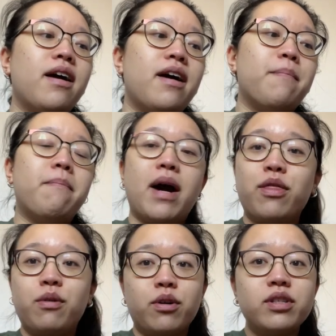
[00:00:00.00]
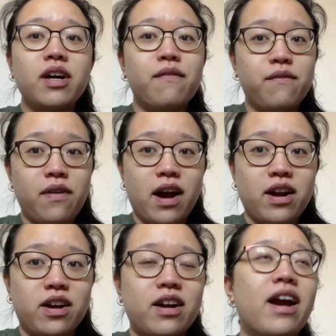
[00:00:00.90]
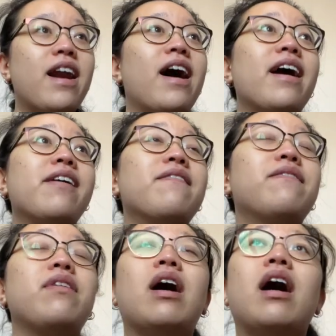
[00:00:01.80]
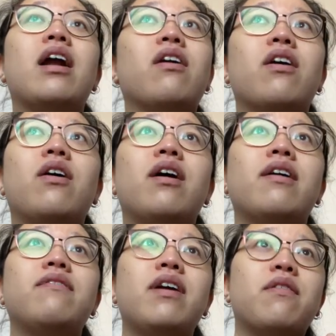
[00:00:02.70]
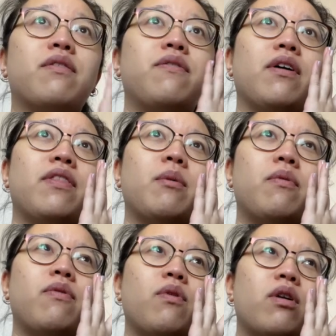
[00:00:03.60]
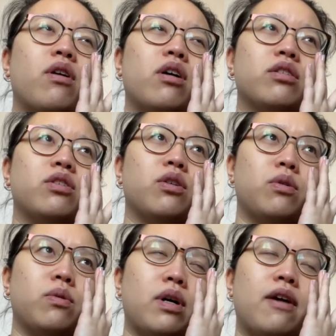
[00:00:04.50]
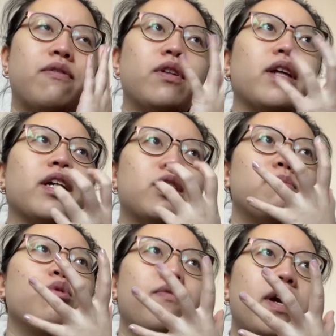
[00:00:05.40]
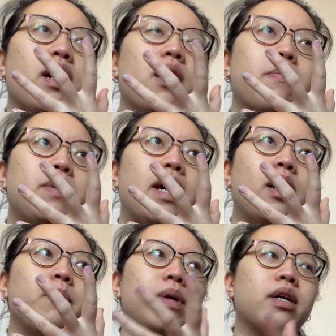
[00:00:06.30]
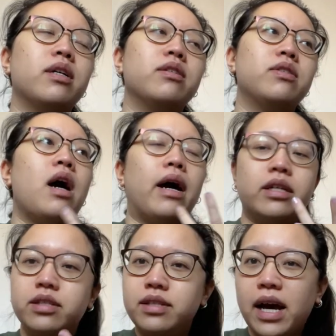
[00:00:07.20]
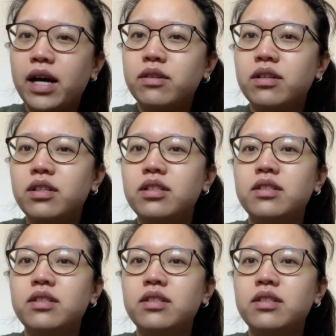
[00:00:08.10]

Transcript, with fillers: my throat is on fire and I am I don't know. I've never felt that before and also I feel like it's moving up now because I sound a little